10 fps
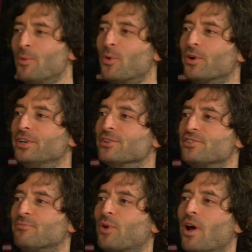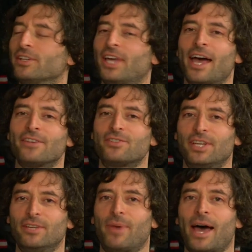more years of
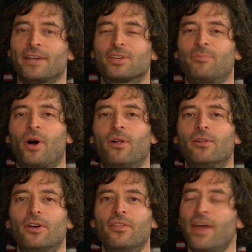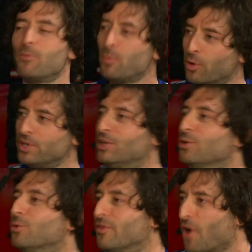broadcasting in basketball they will put
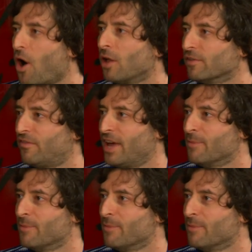you in the Hall of Fame.